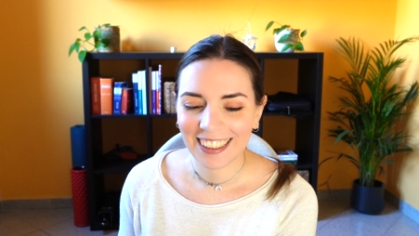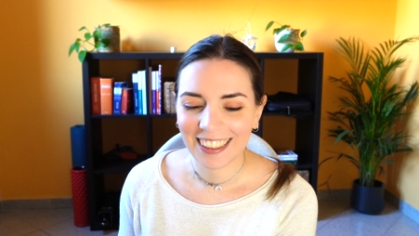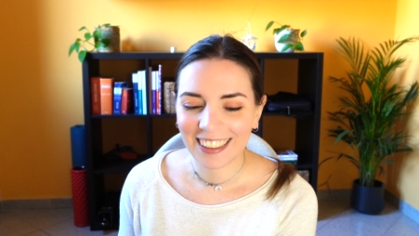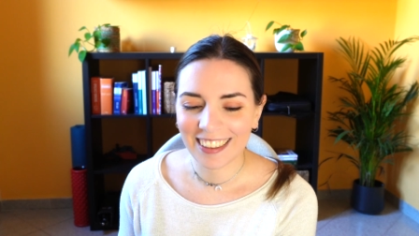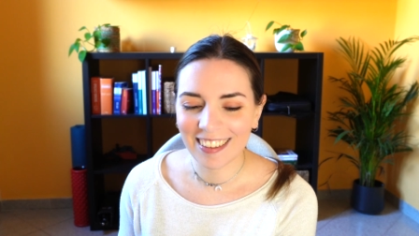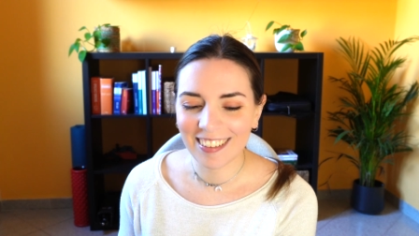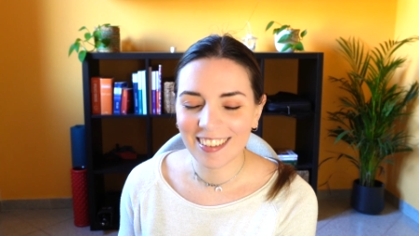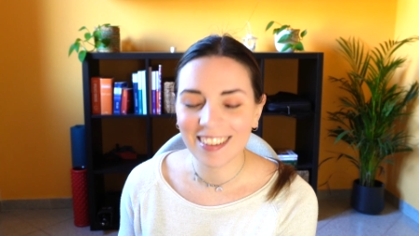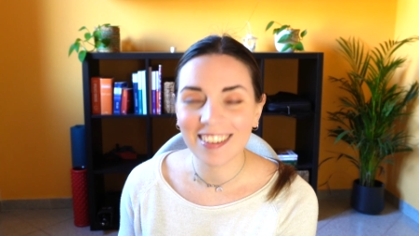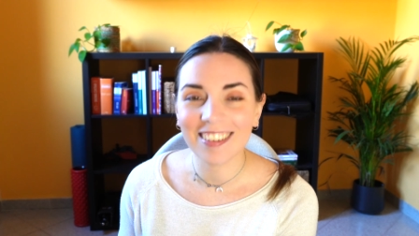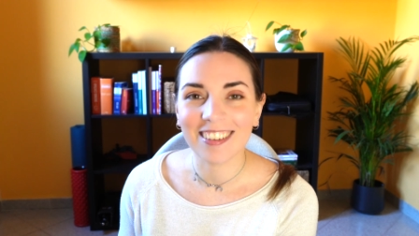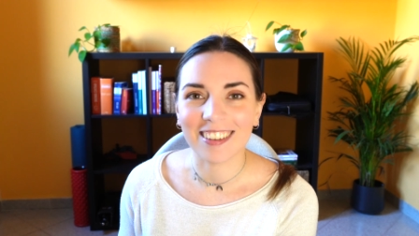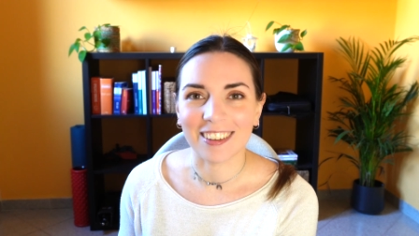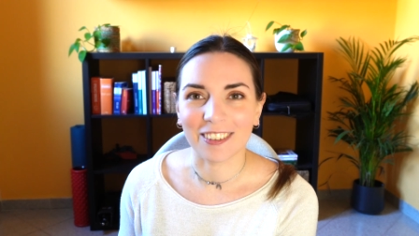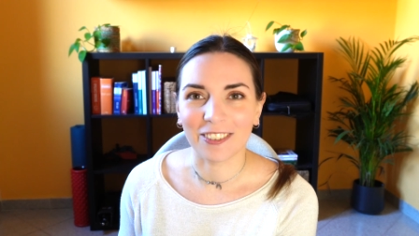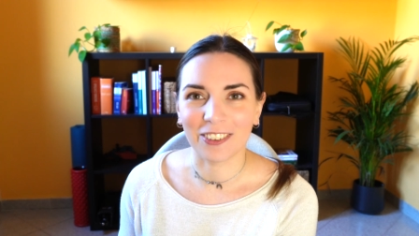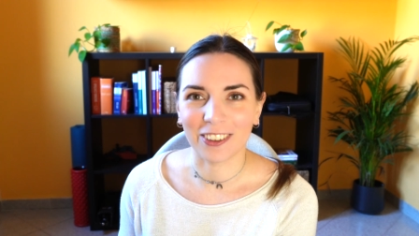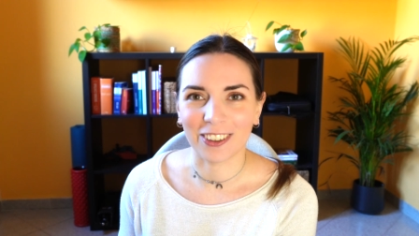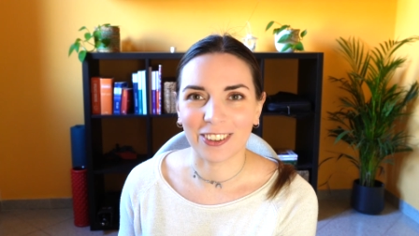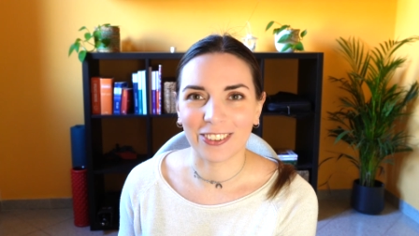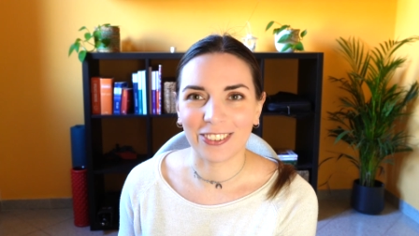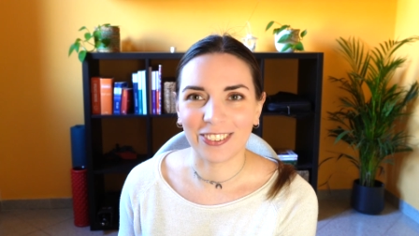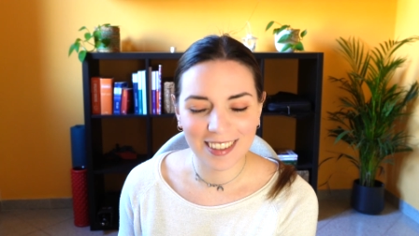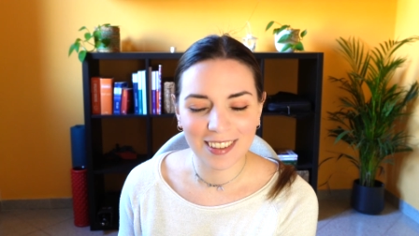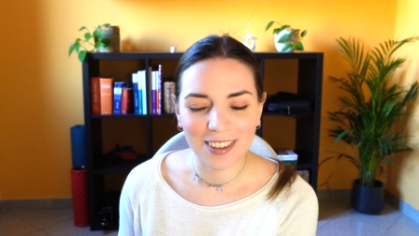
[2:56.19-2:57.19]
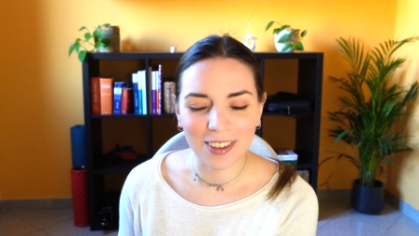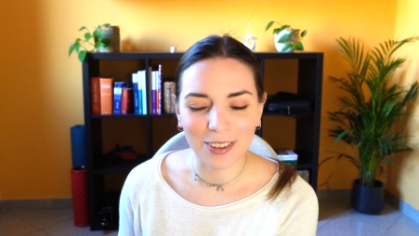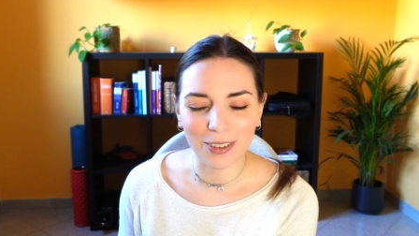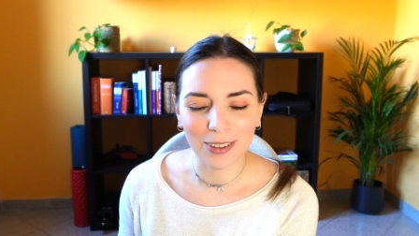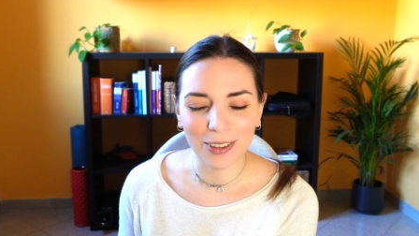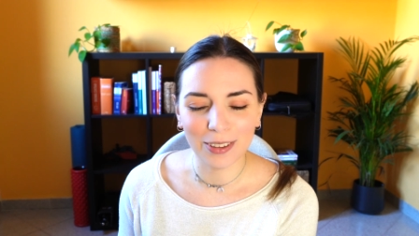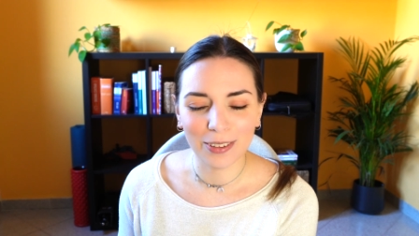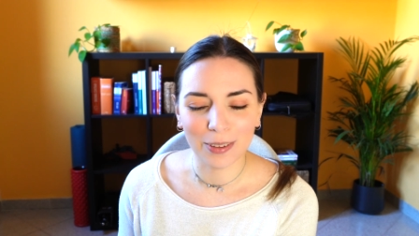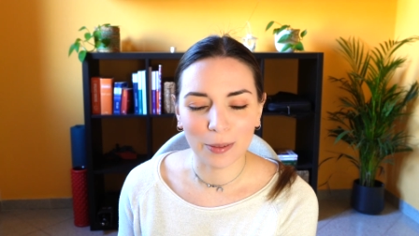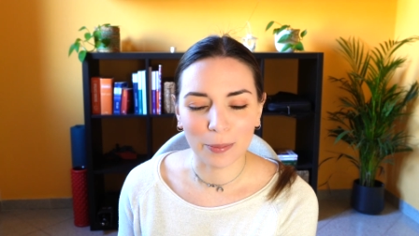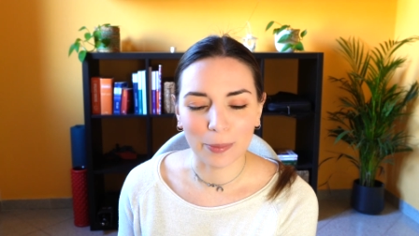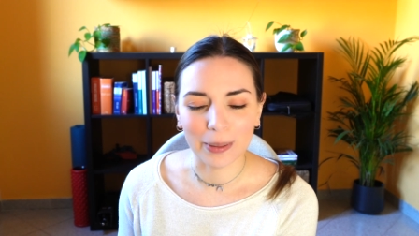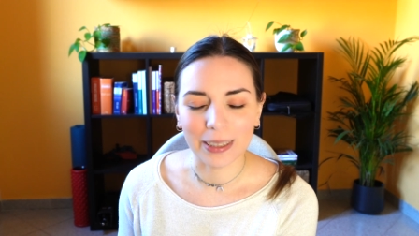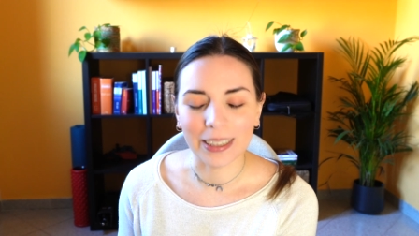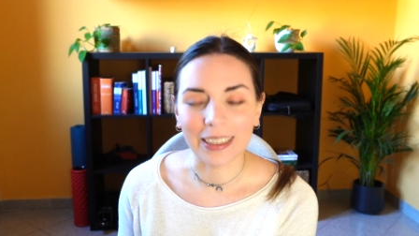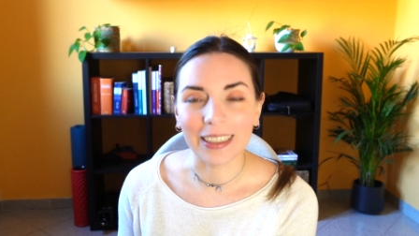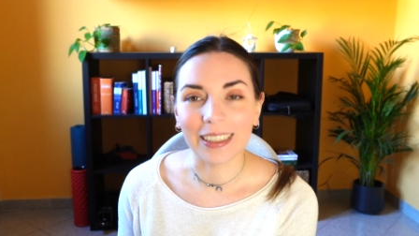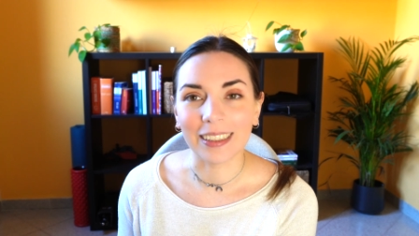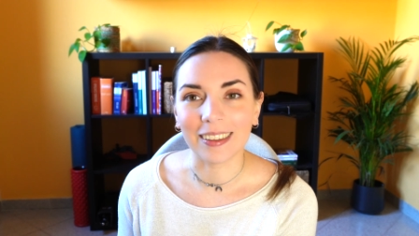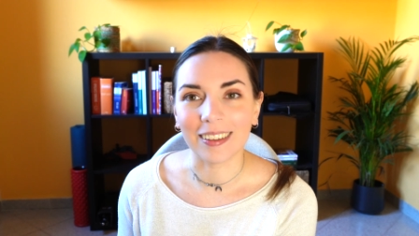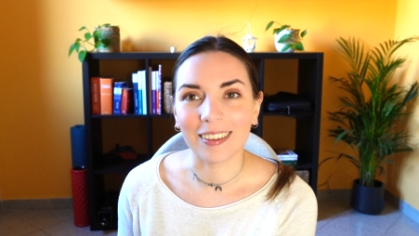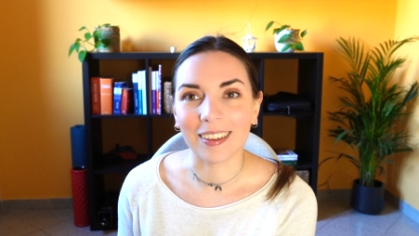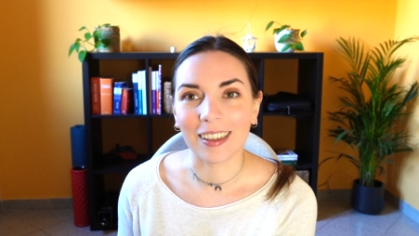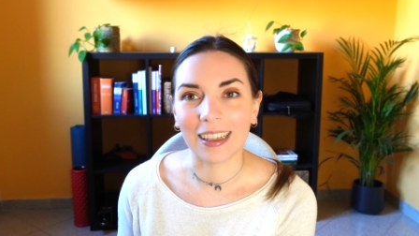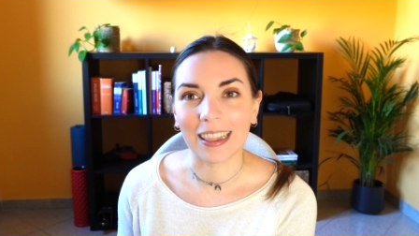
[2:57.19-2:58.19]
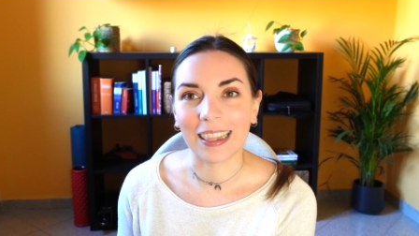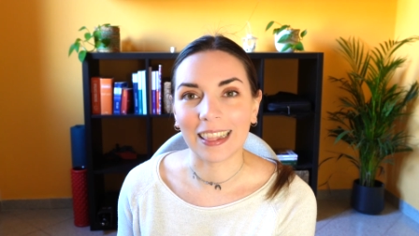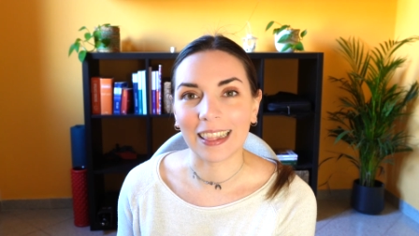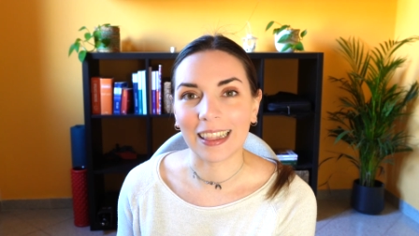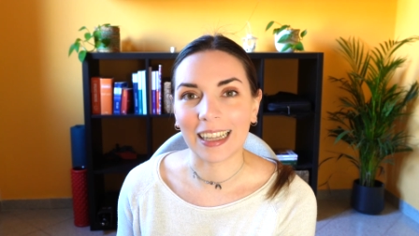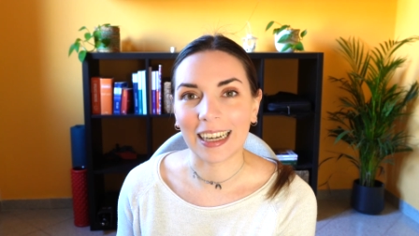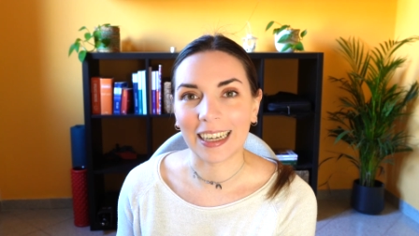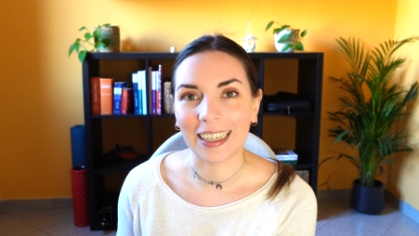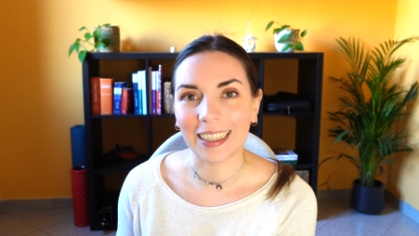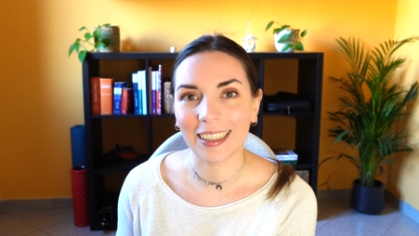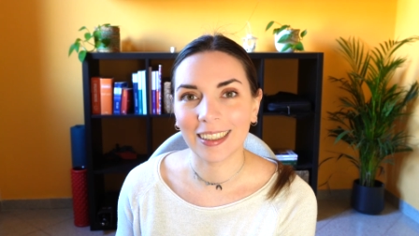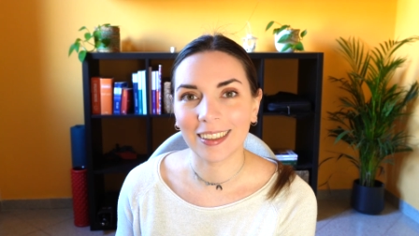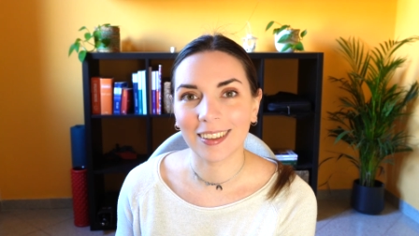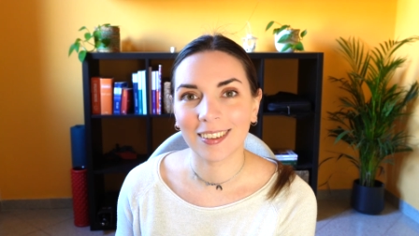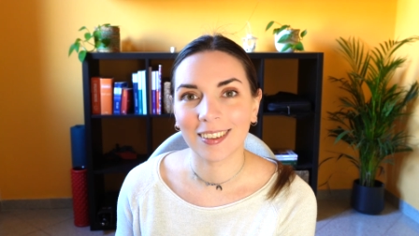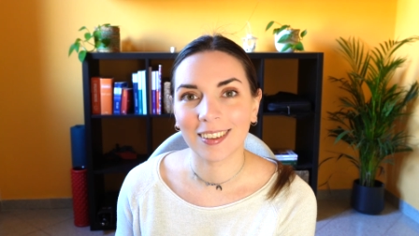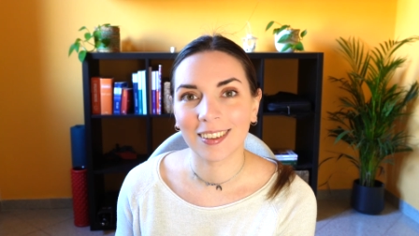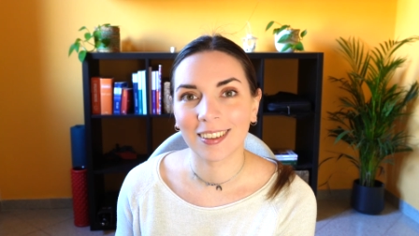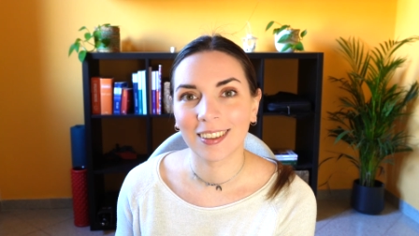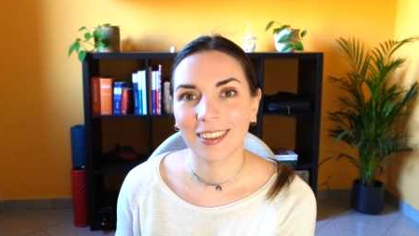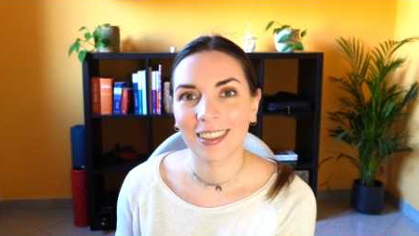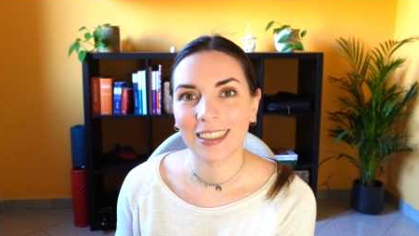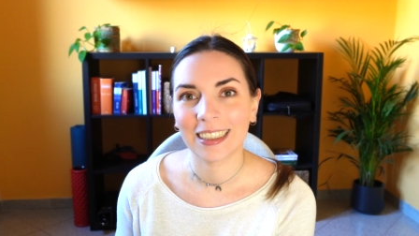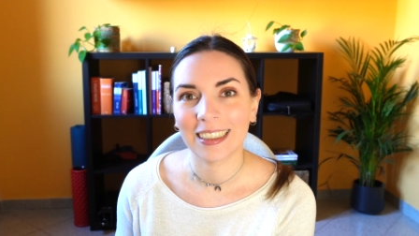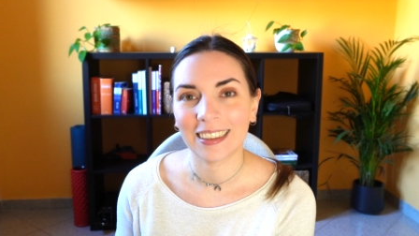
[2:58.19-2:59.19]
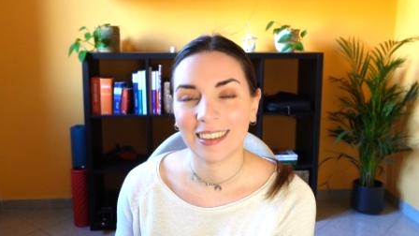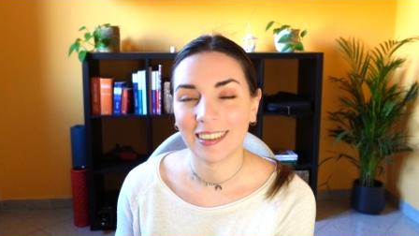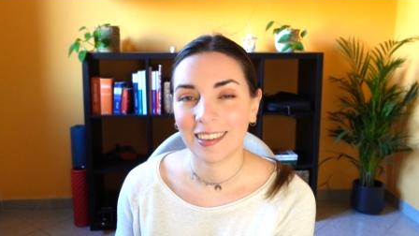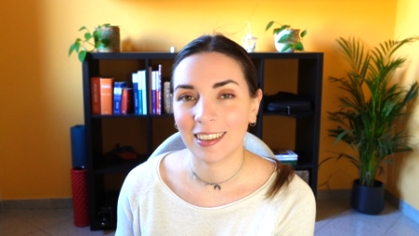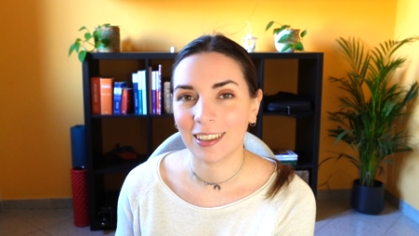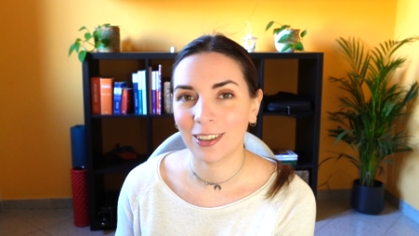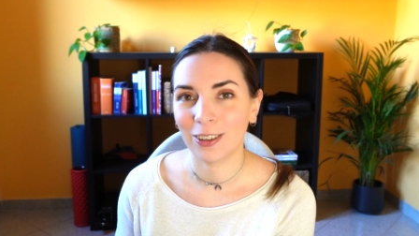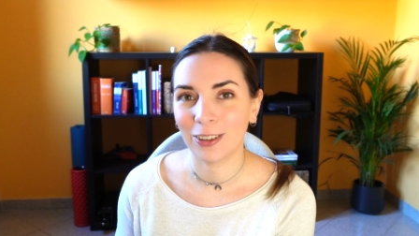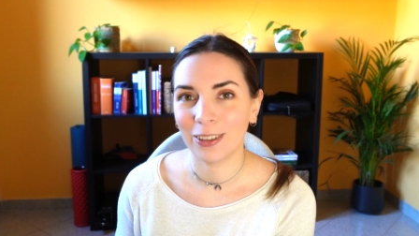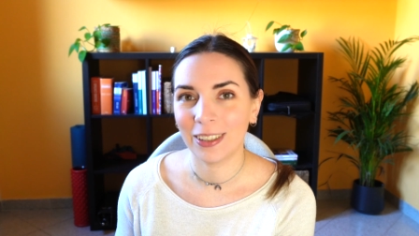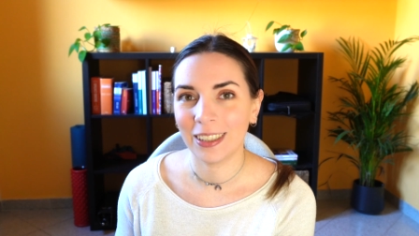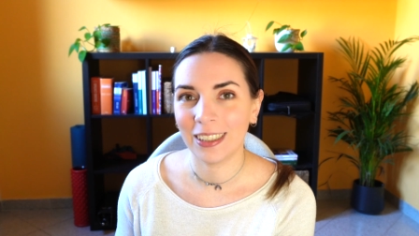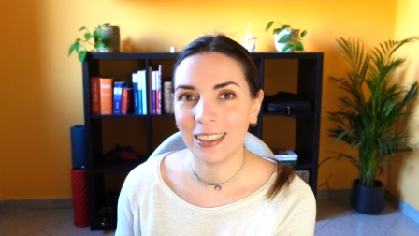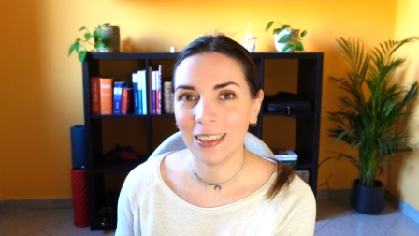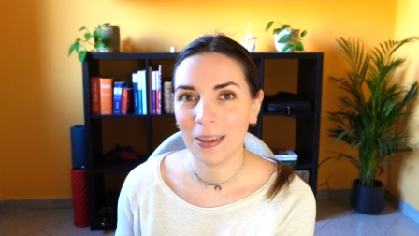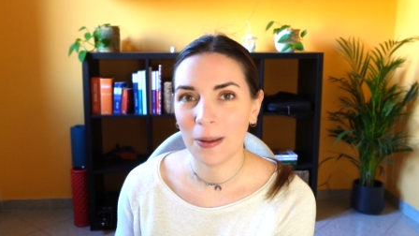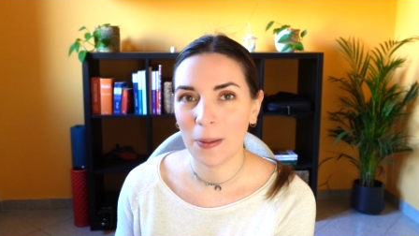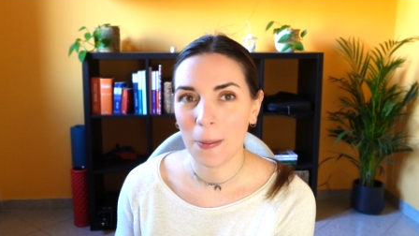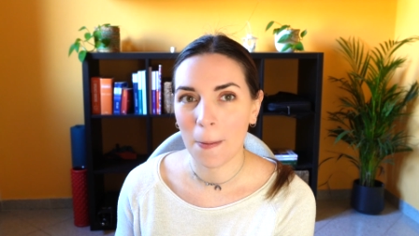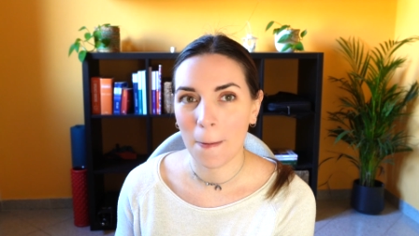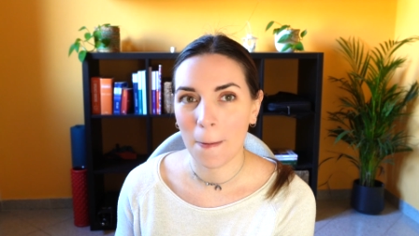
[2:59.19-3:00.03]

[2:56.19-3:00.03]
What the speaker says: This is difficult. It's going to be in the liked category.